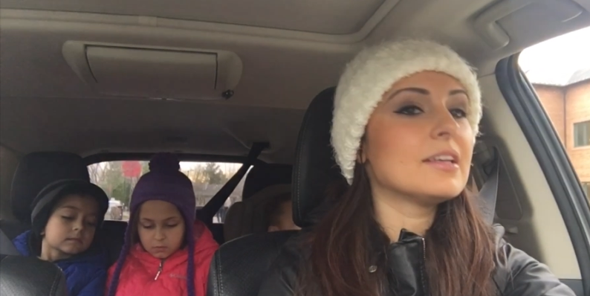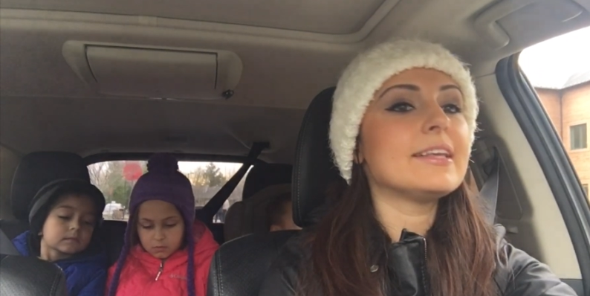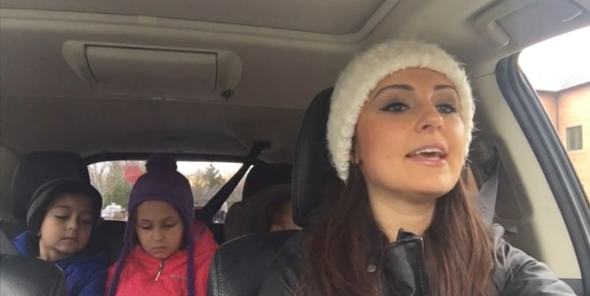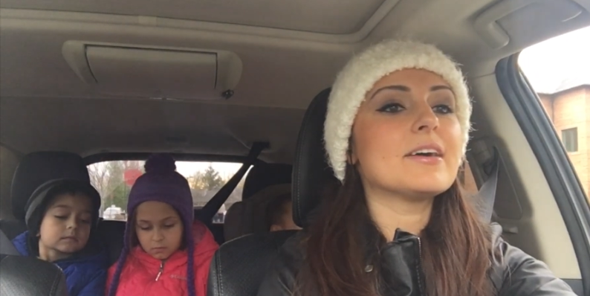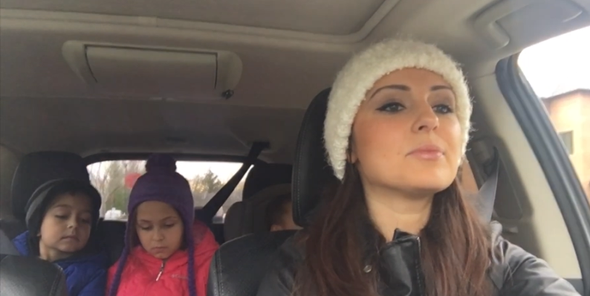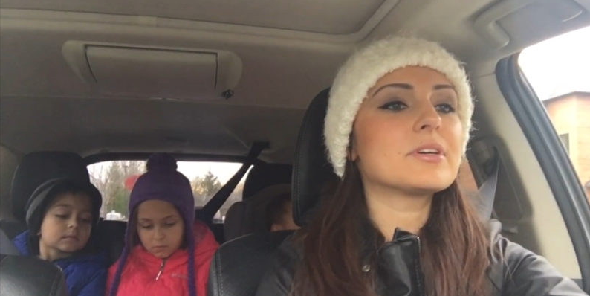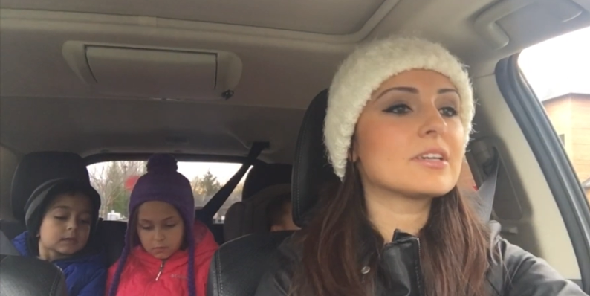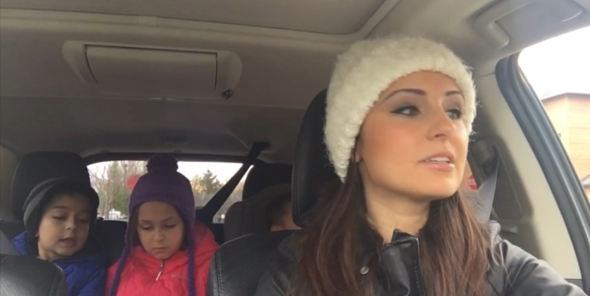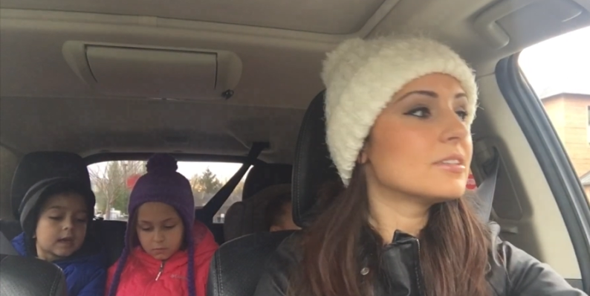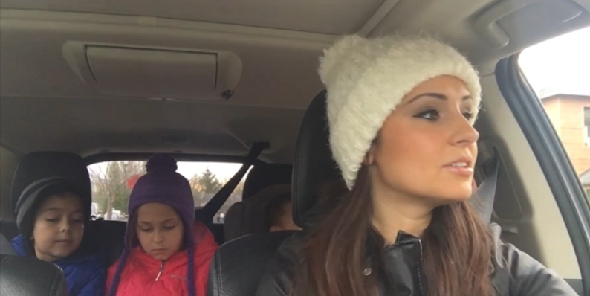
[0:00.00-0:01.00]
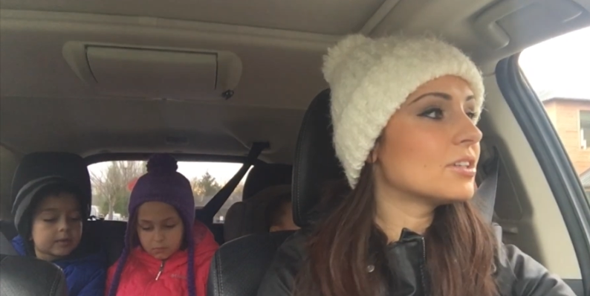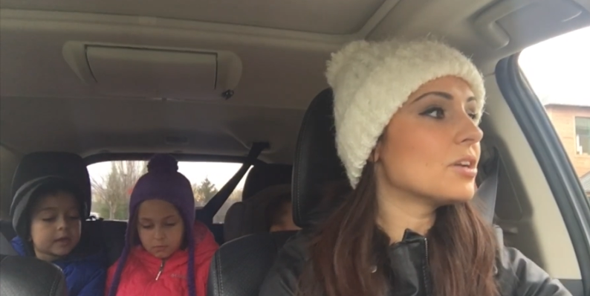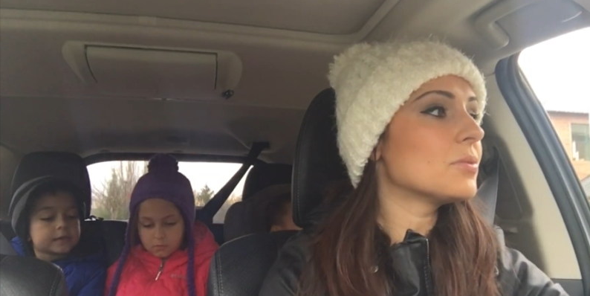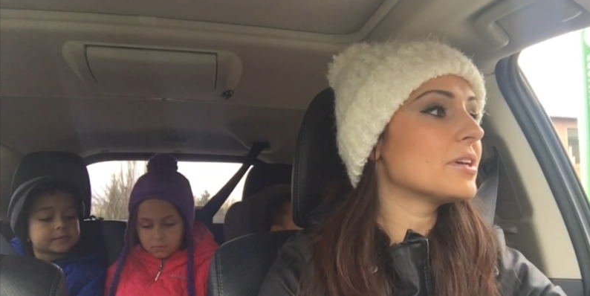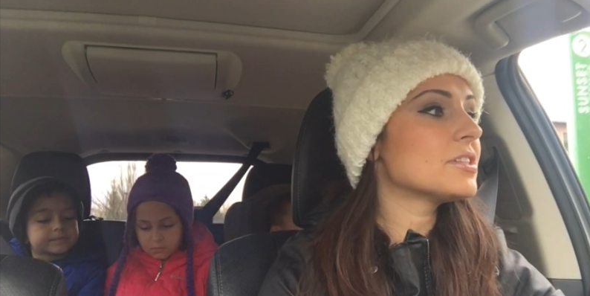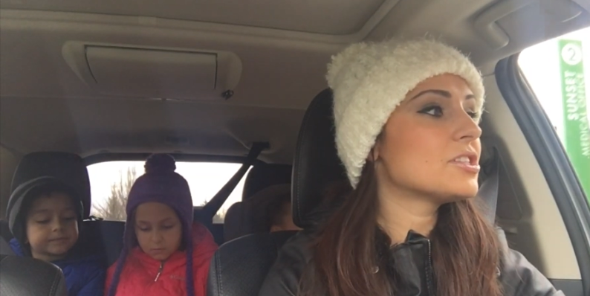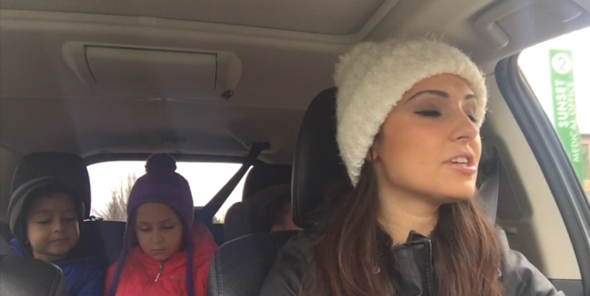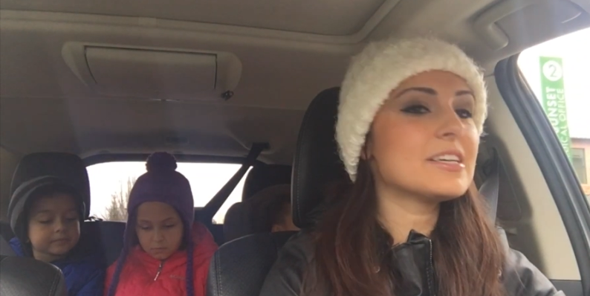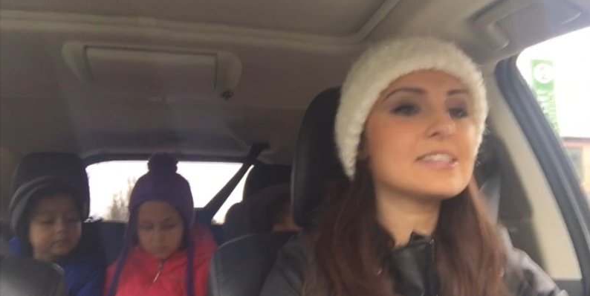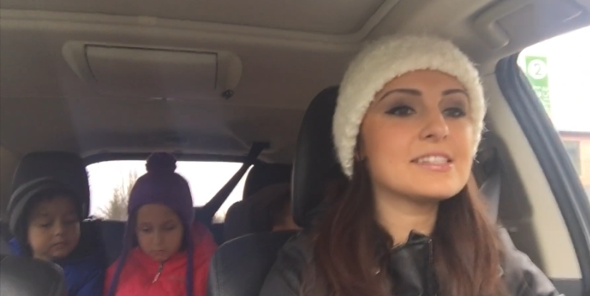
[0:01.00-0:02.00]
Speaker 1: yeah, we're going to
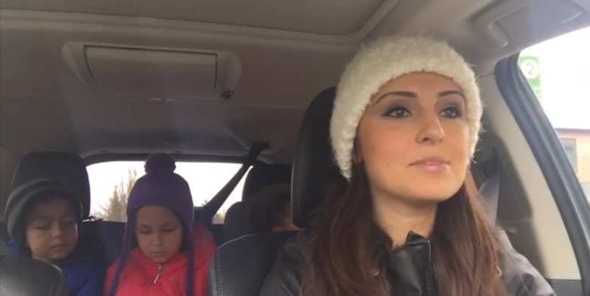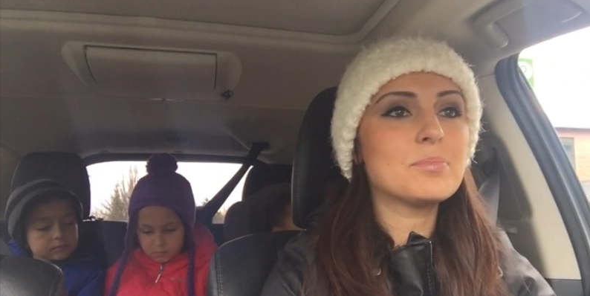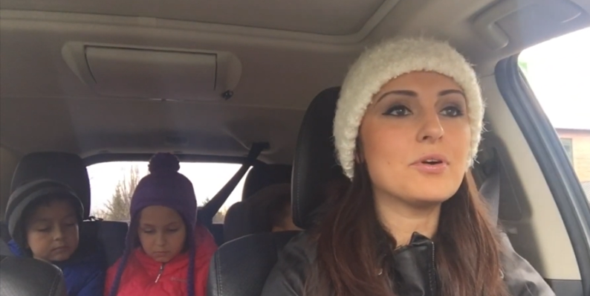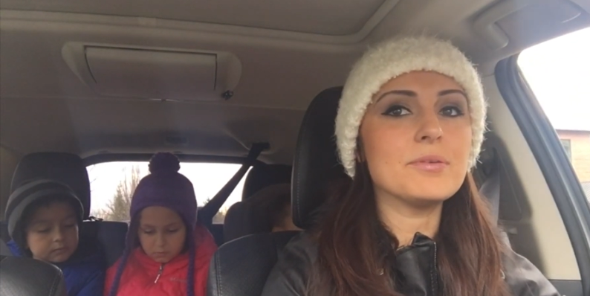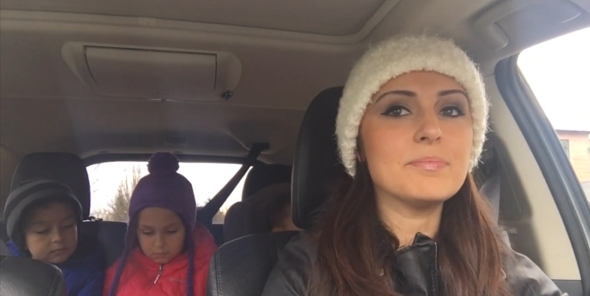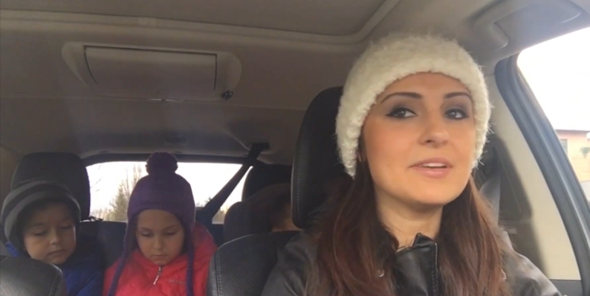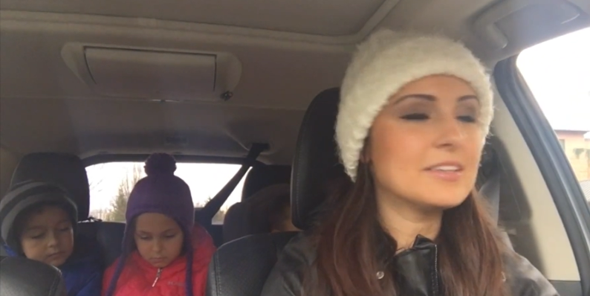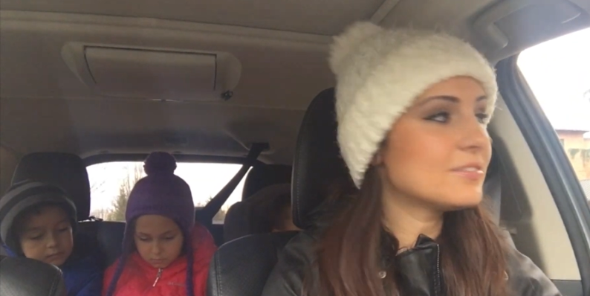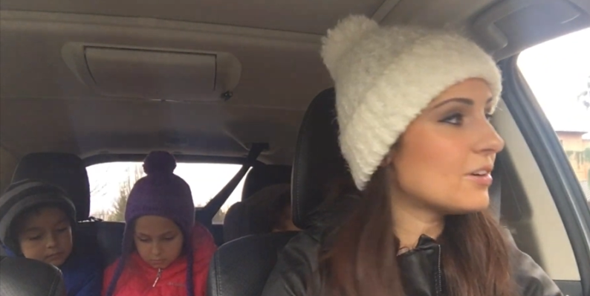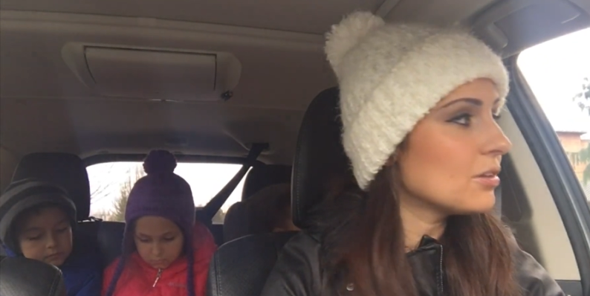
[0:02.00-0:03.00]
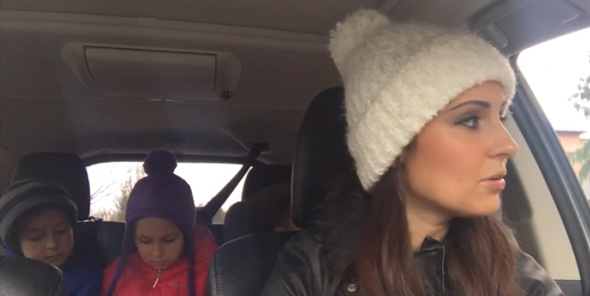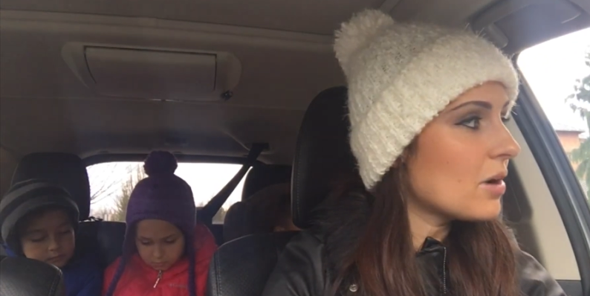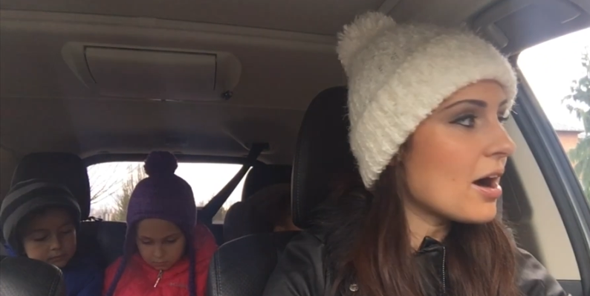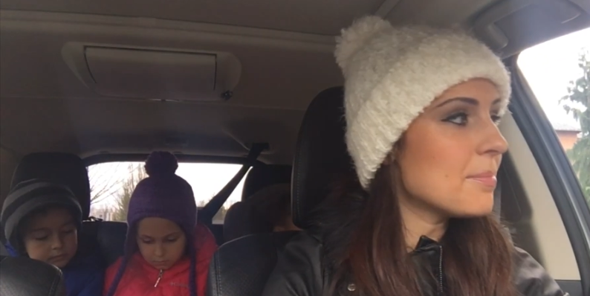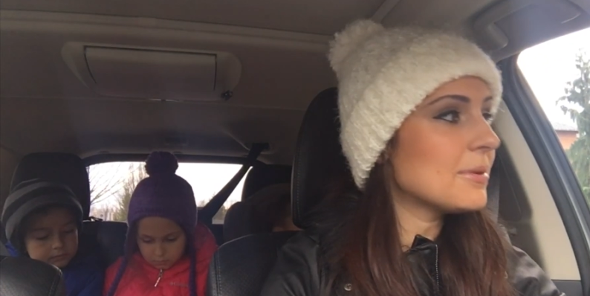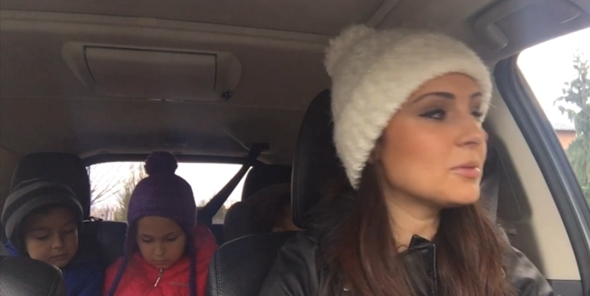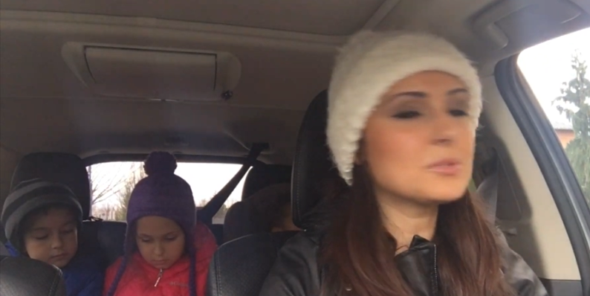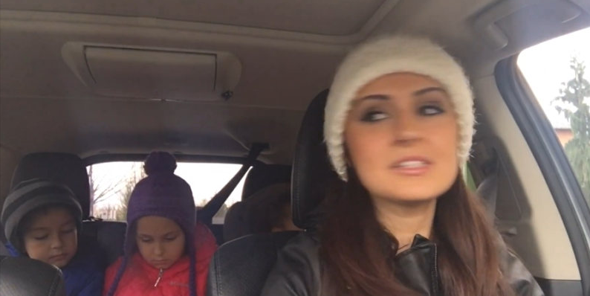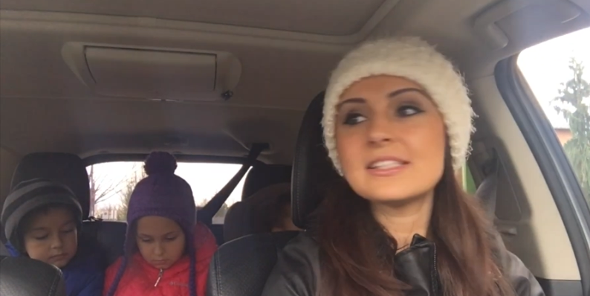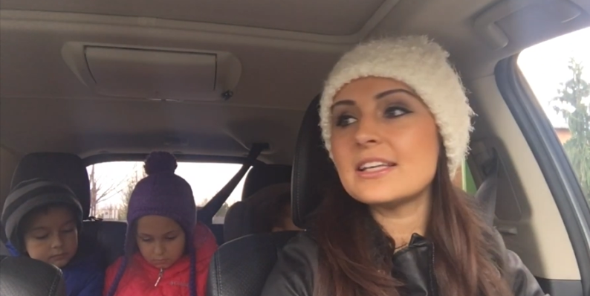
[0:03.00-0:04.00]
his appointment, follow up, and
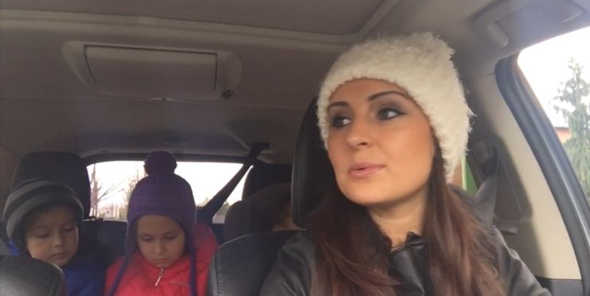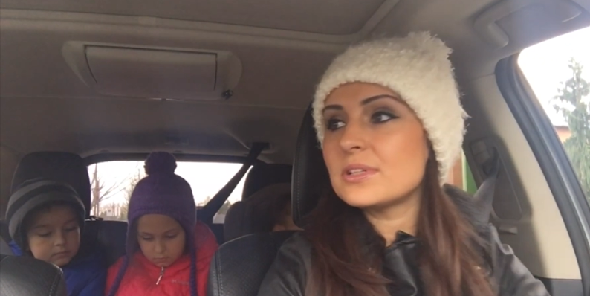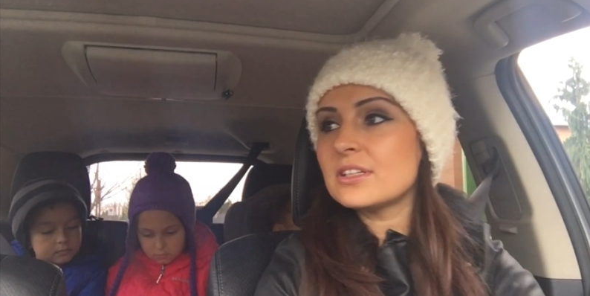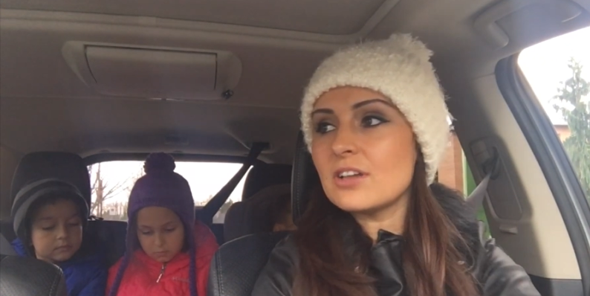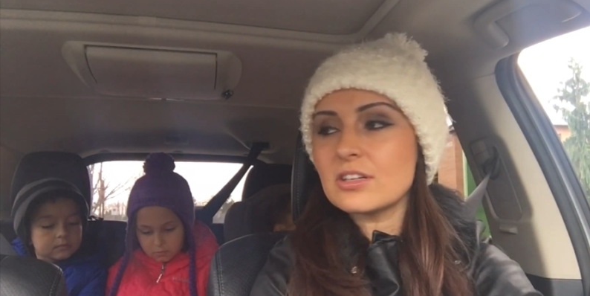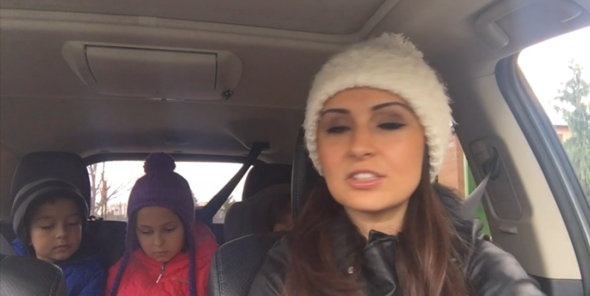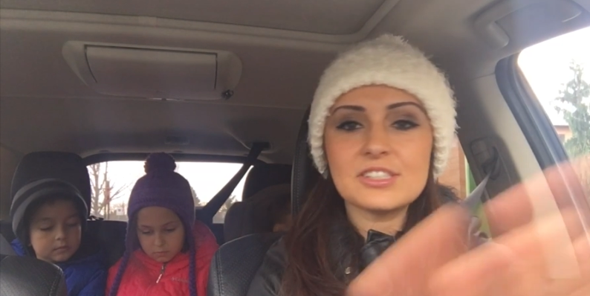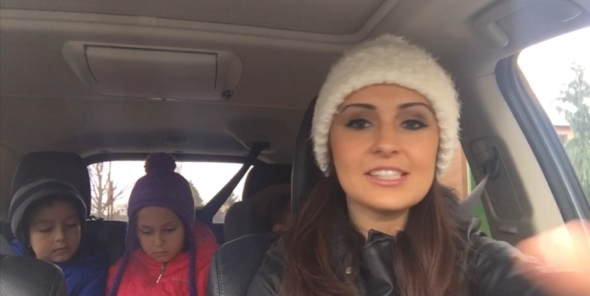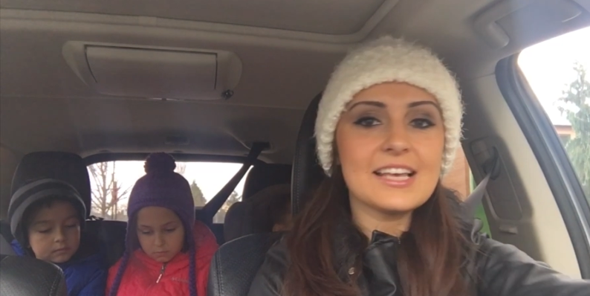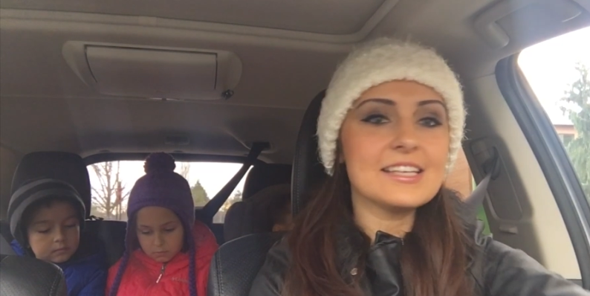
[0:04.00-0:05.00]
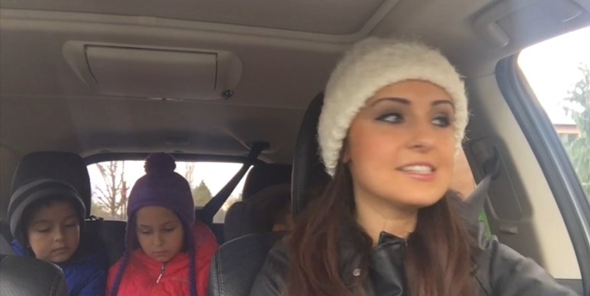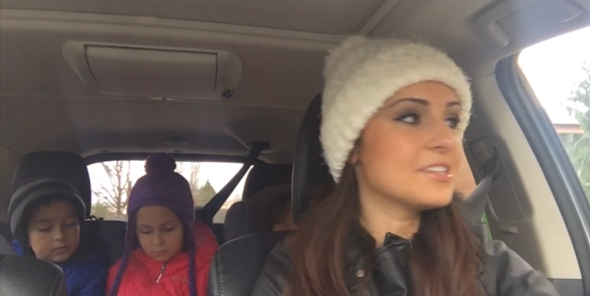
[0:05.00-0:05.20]
we'll see what the doctor says.